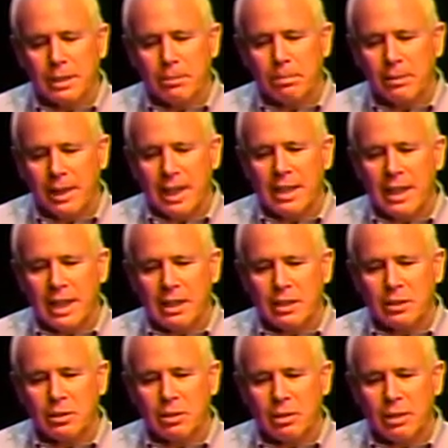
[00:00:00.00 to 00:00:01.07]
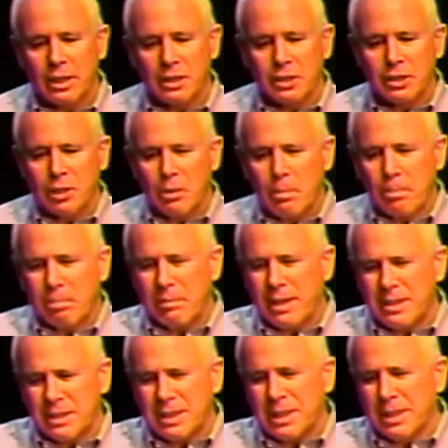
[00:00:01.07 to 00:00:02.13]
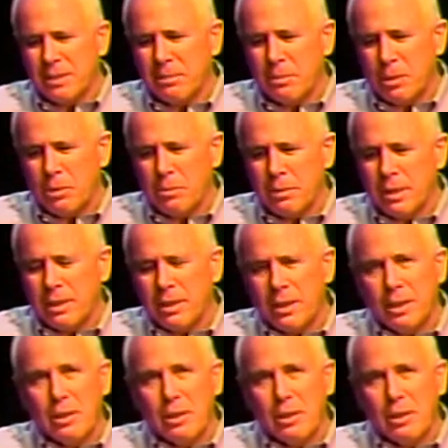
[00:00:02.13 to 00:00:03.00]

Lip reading: to play that guitar, so present in the moment,